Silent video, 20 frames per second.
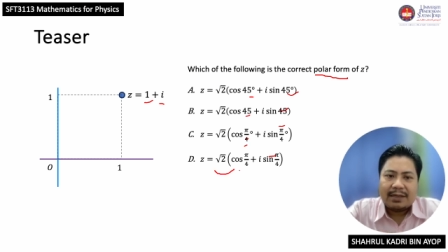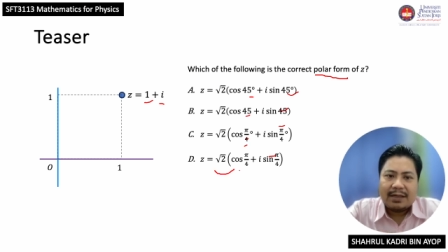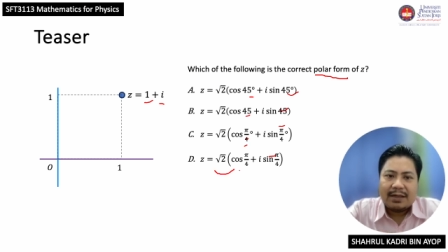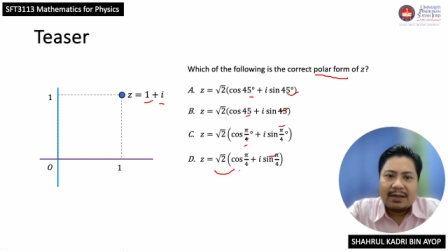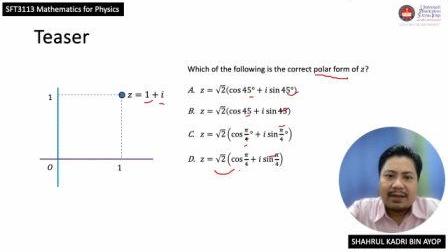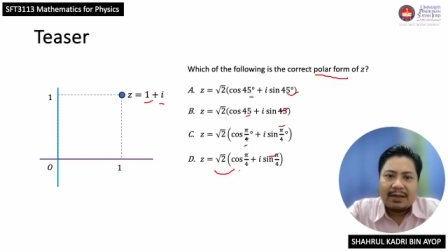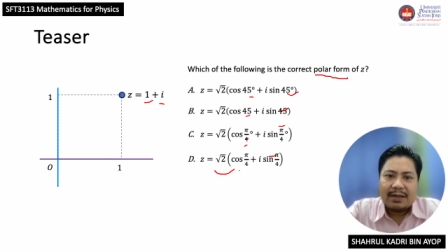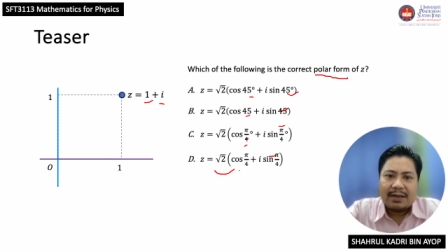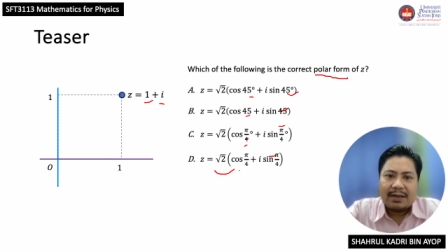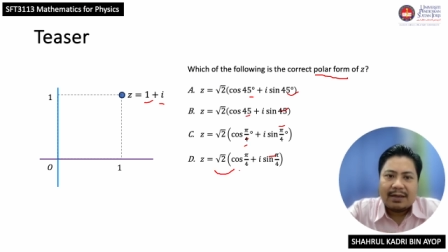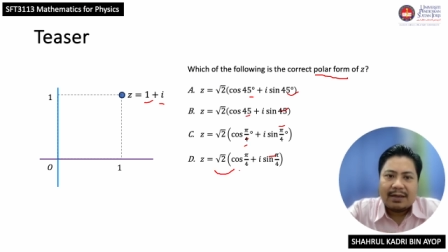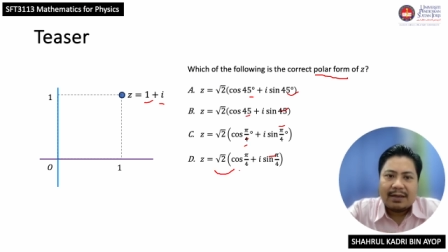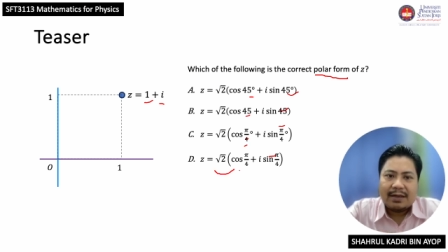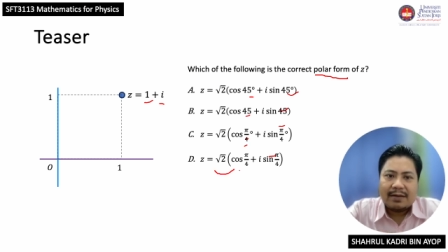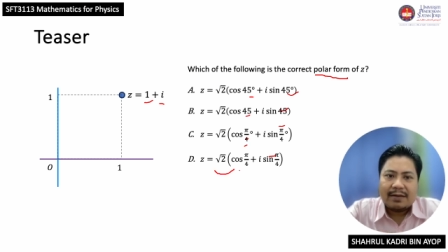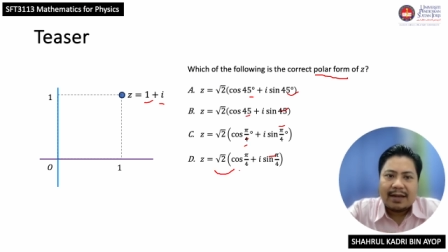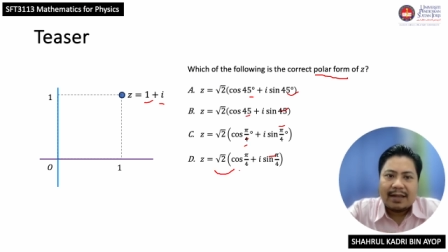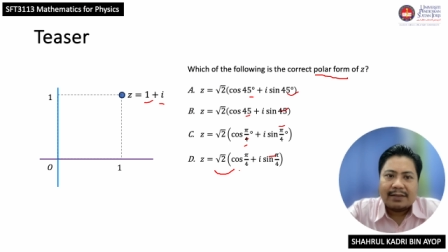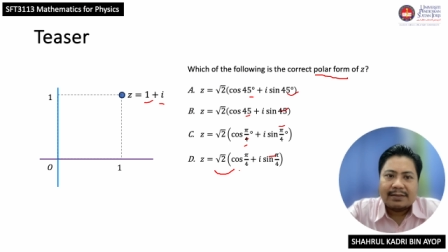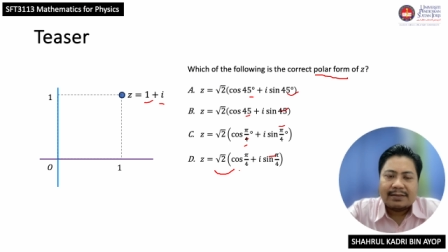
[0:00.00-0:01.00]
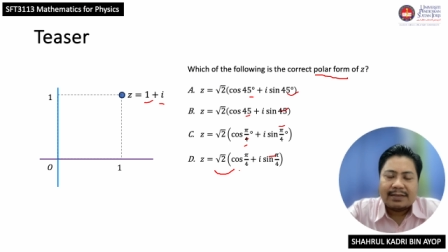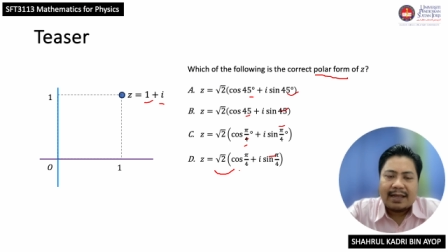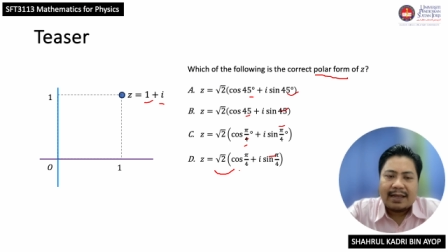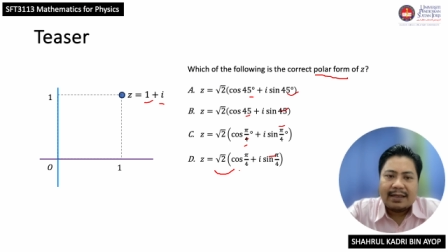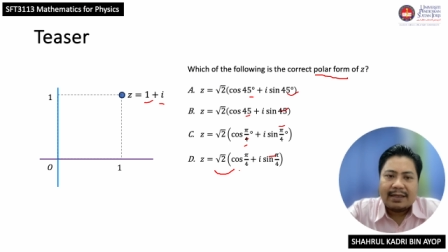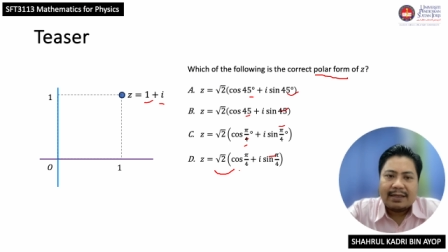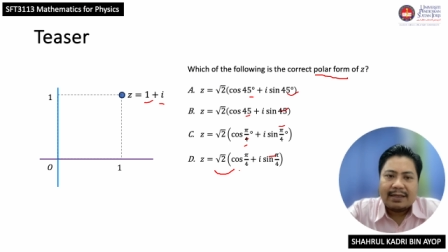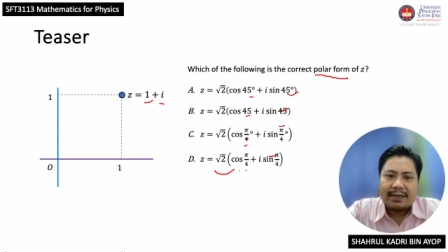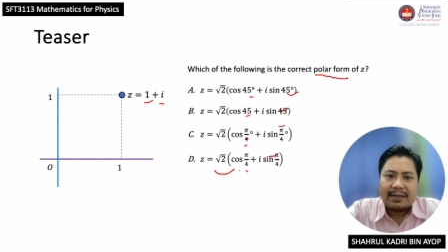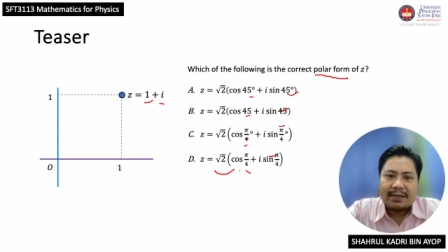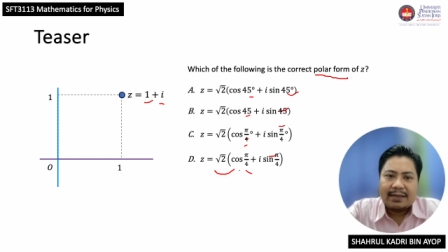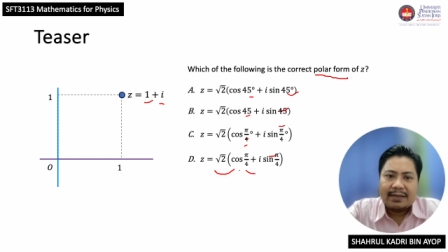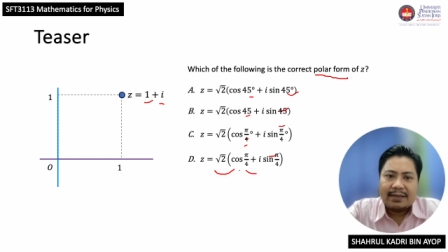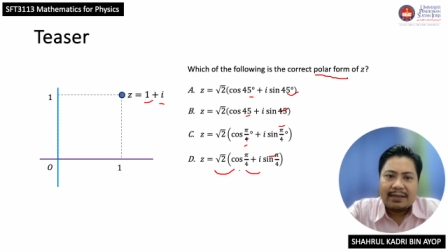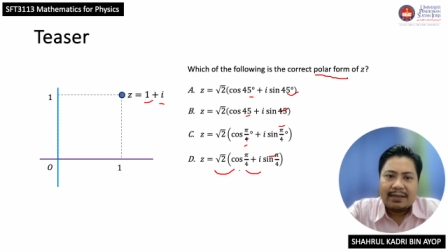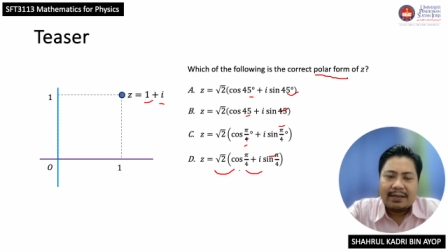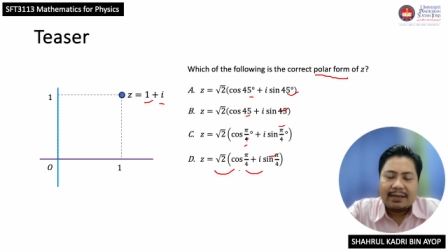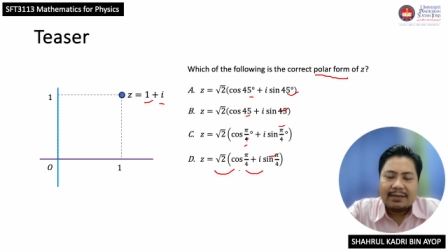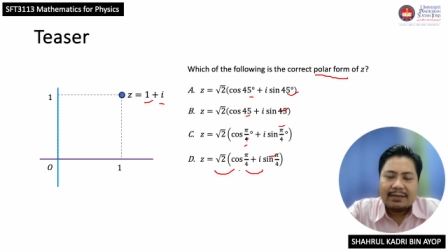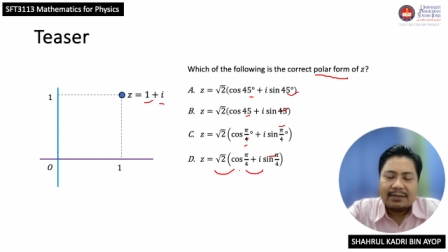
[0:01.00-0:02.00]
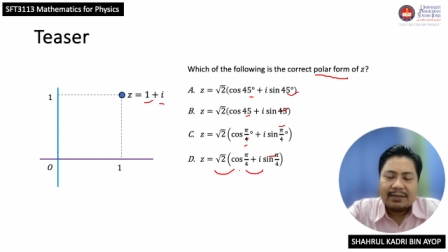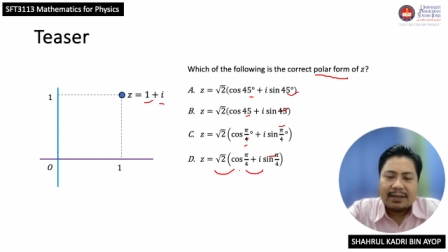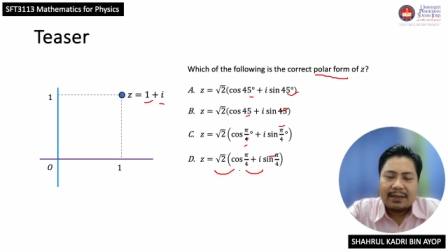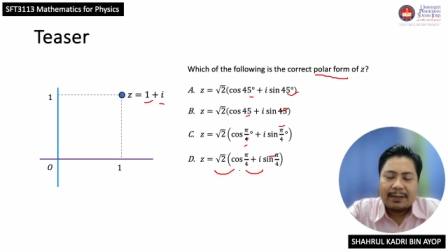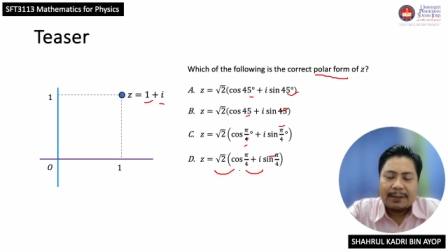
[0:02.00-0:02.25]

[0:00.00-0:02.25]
right side is